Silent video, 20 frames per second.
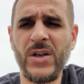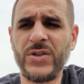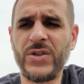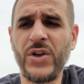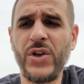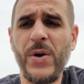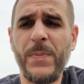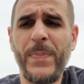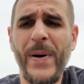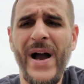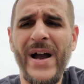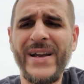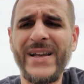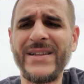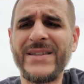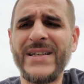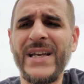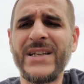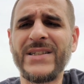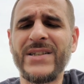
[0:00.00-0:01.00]
So your
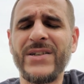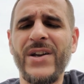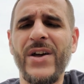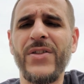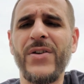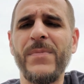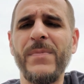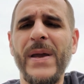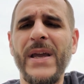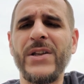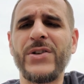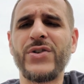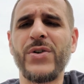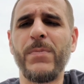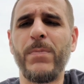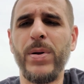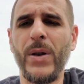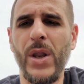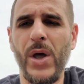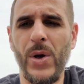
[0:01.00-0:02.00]
pocket takes another
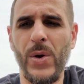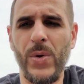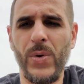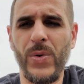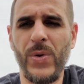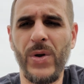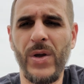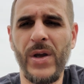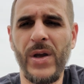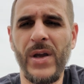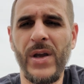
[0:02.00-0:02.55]
major blow.